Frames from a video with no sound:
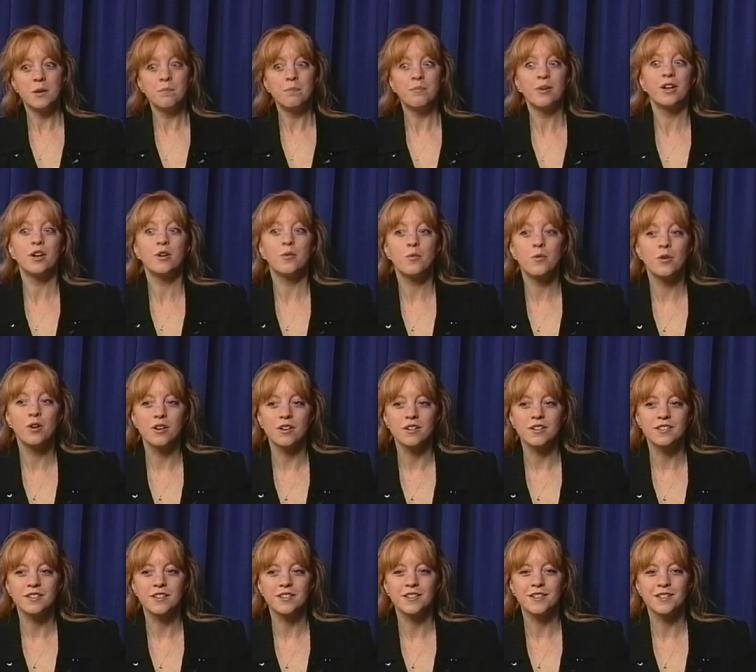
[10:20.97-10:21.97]
but it
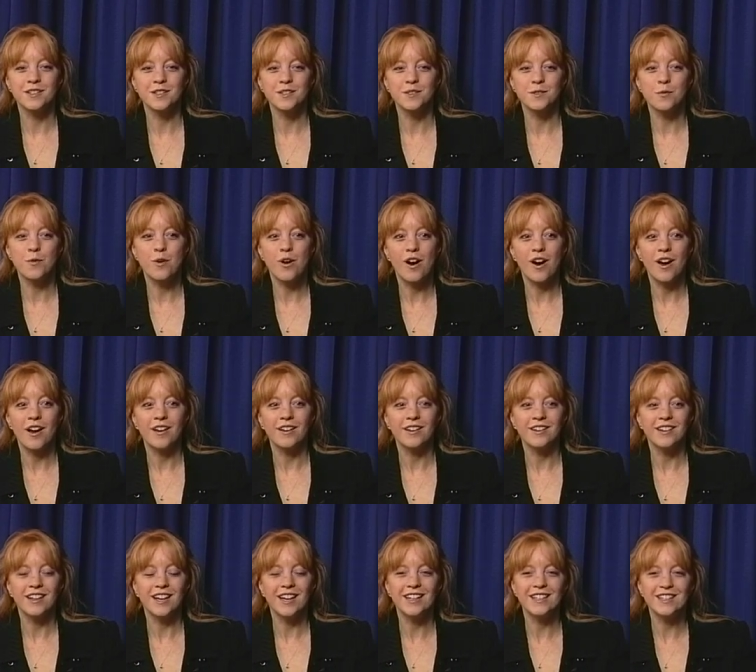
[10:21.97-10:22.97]
works, and this is why.
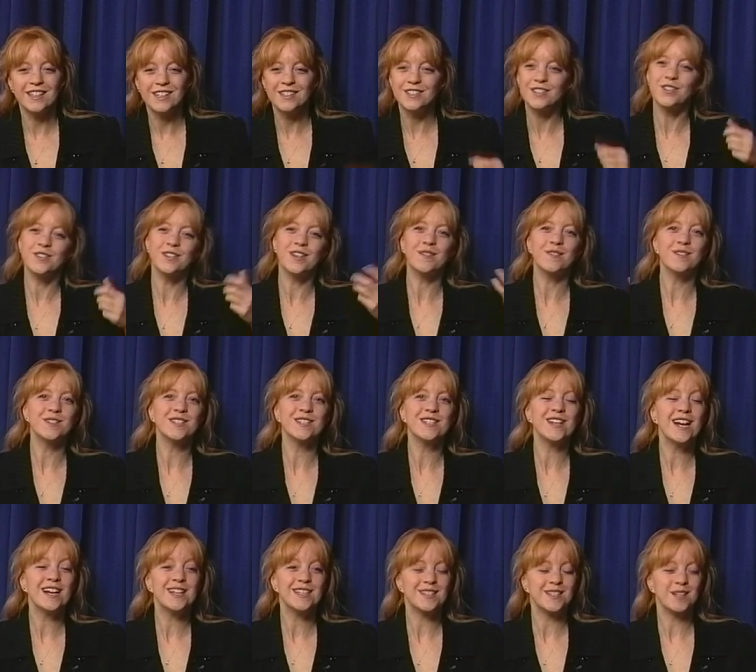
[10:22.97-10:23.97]
And so that was
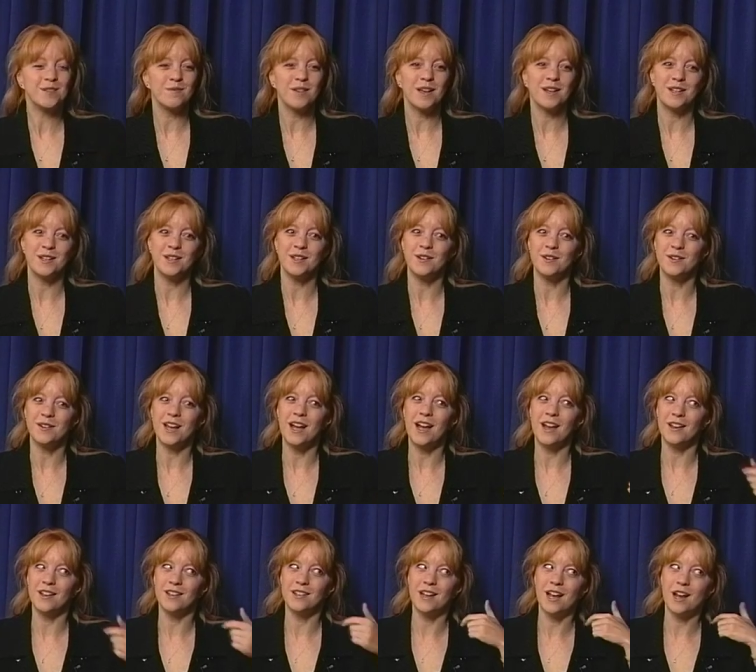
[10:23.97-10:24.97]
nice. You know,
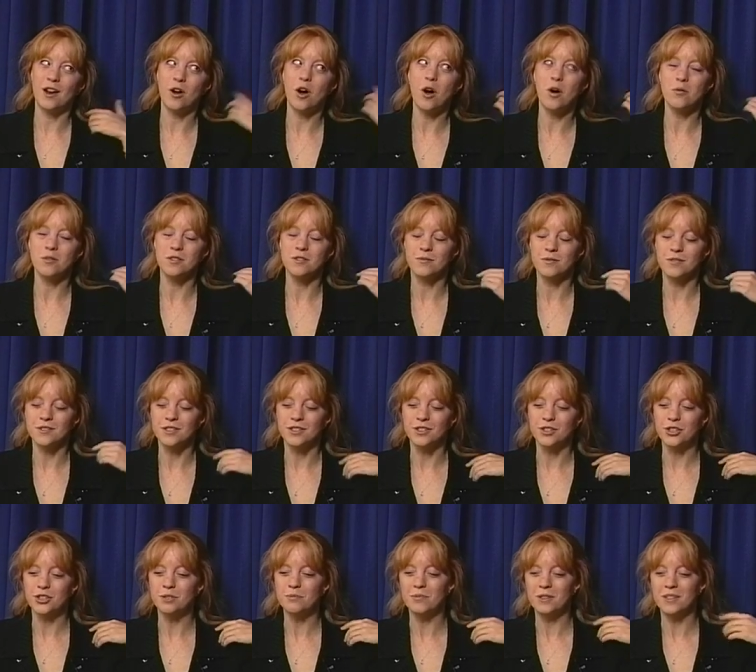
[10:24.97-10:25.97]
not always was it
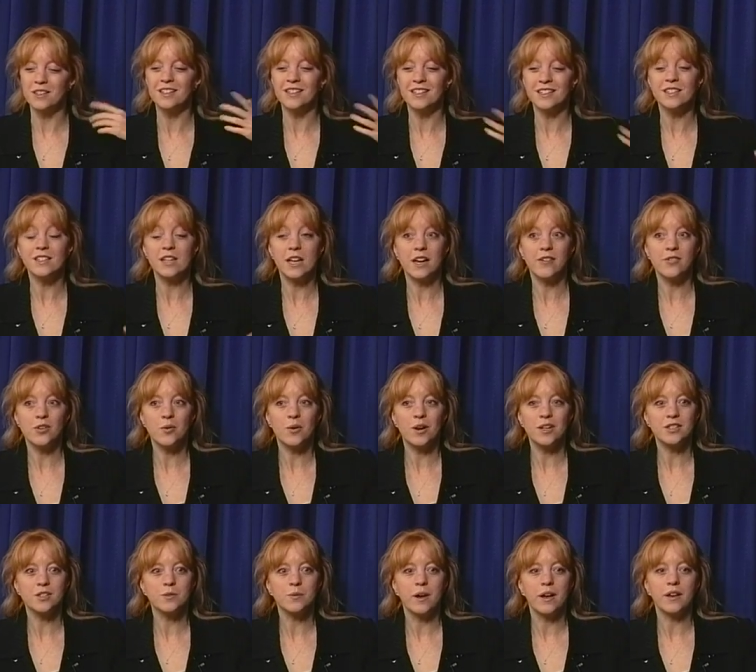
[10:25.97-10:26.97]
good, but every
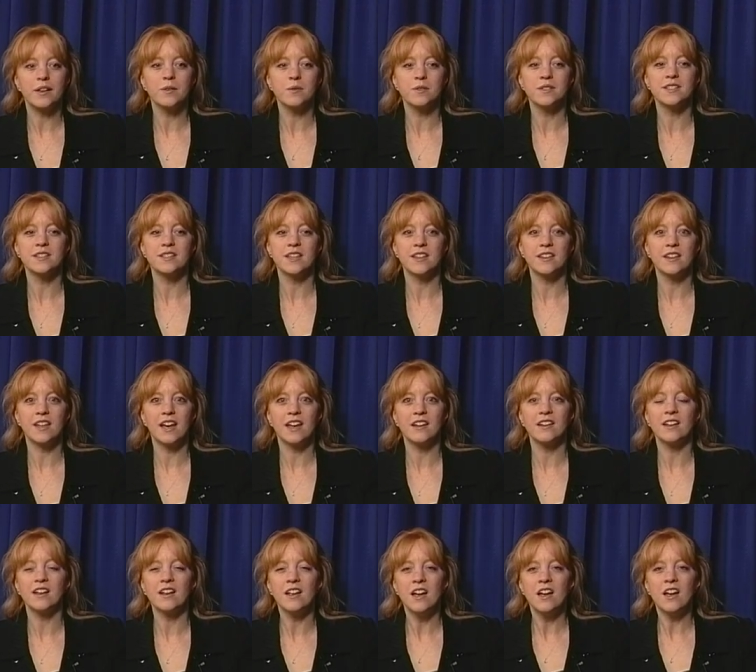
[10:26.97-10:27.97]
once in a while he would say that,
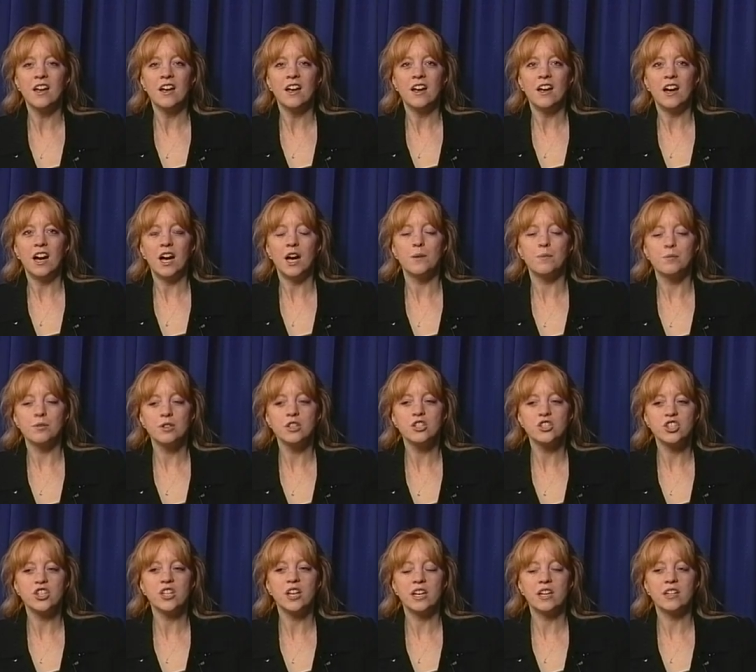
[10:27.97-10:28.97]
and I
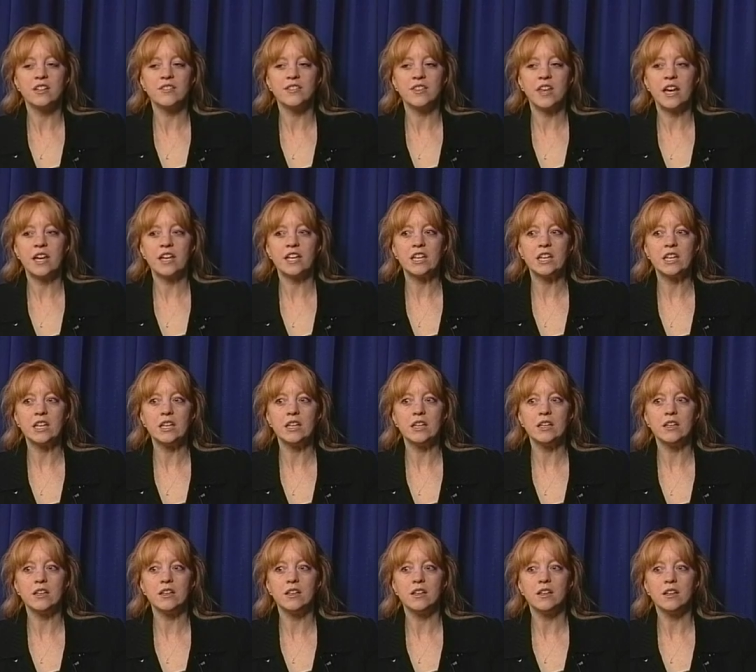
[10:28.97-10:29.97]
appreciated that
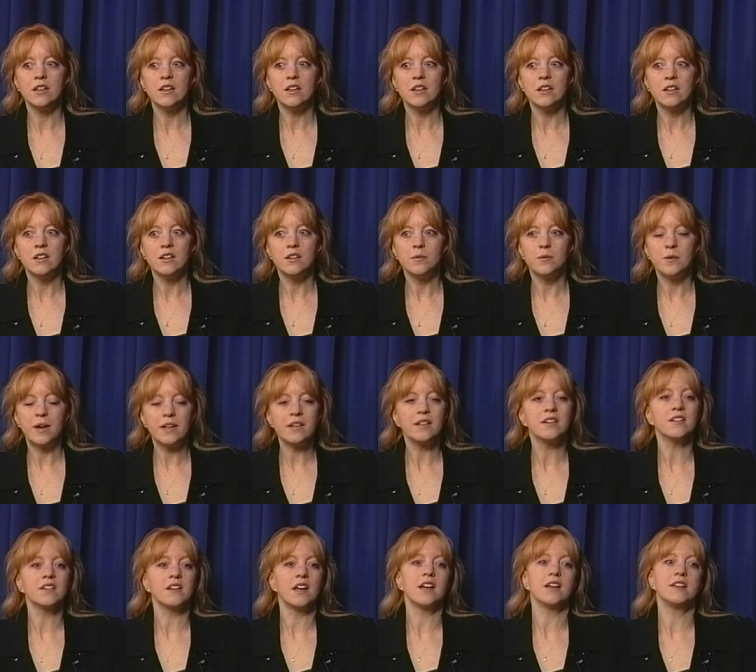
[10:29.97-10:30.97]
he
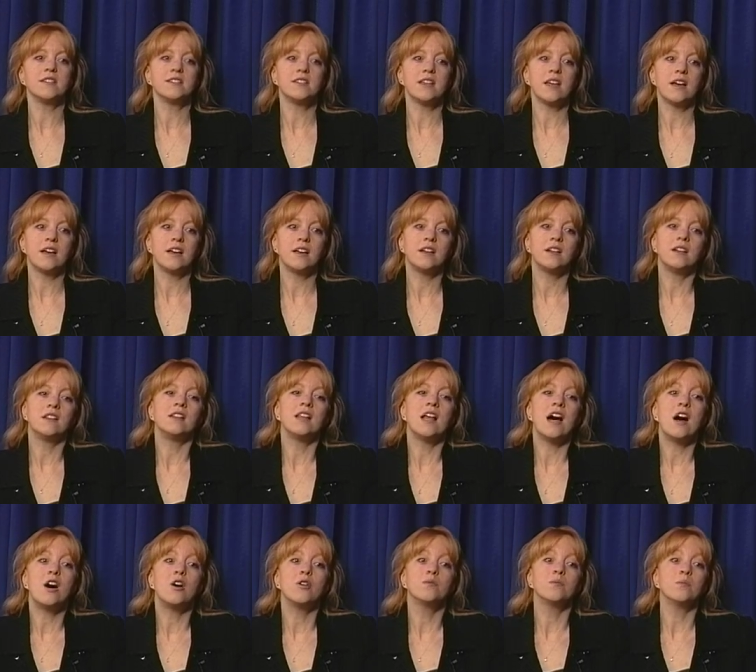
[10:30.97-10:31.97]
recognized that and
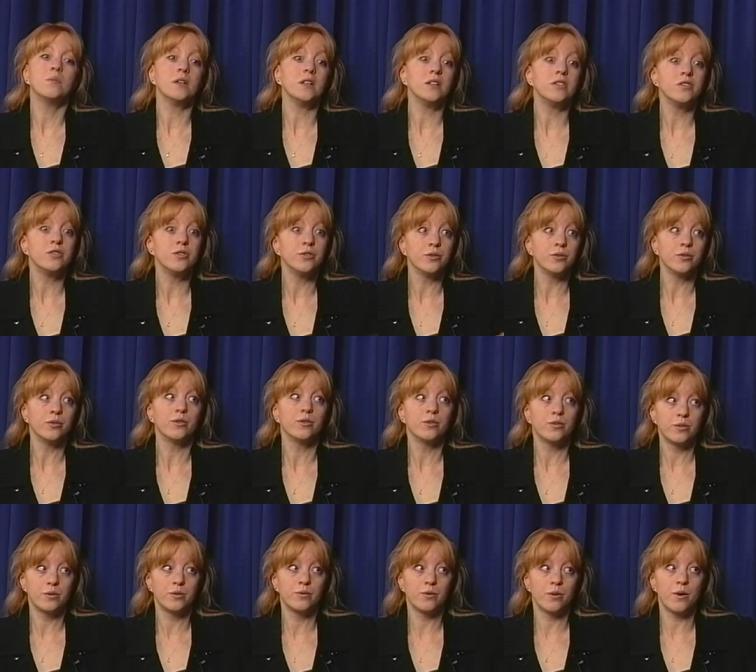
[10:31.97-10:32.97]
allowed me to
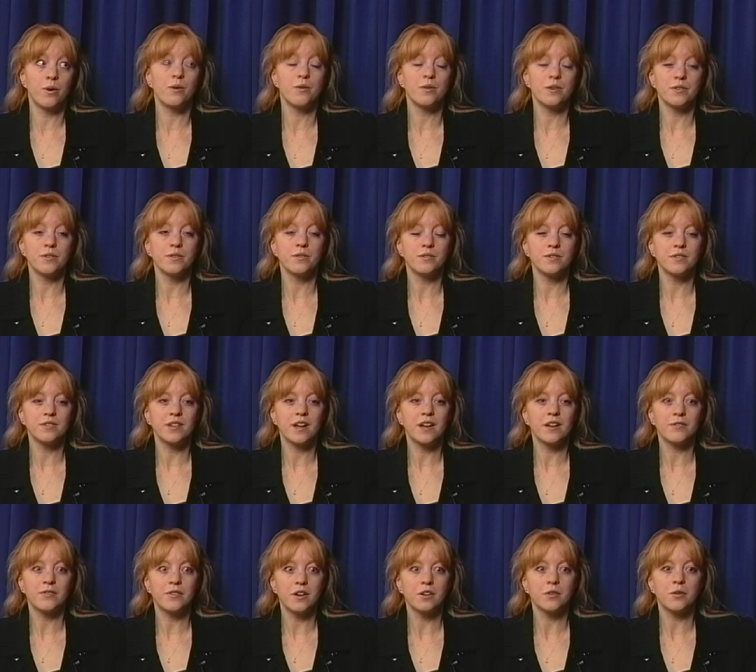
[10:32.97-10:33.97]
grow in those
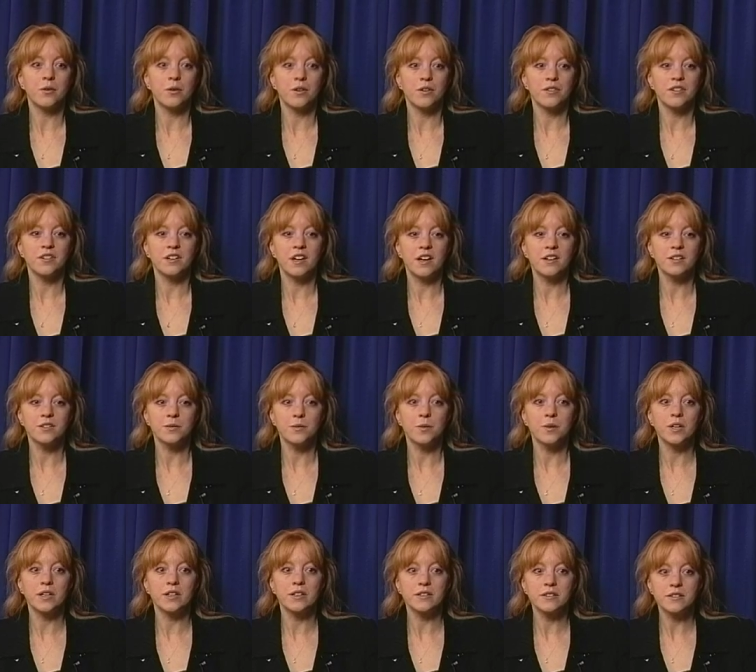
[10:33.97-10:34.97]
kind of unorthodox
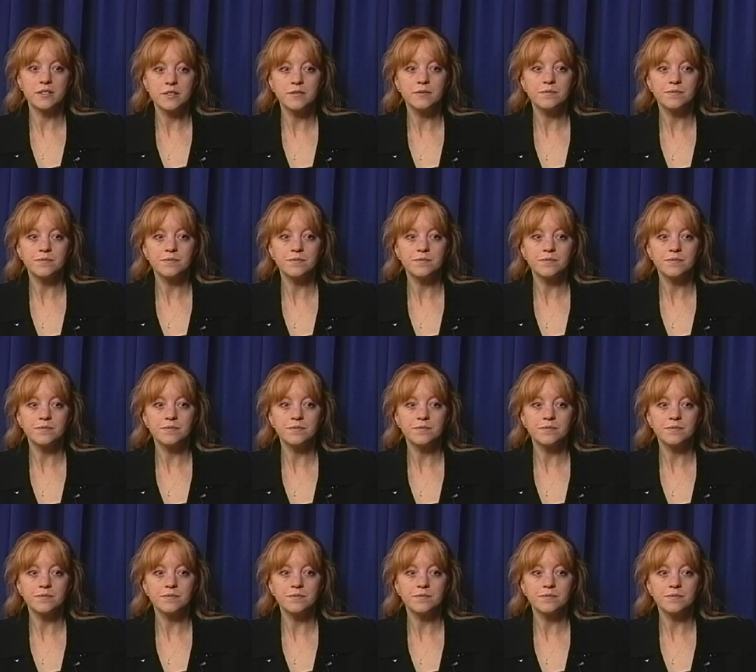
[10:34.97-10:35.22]
ways.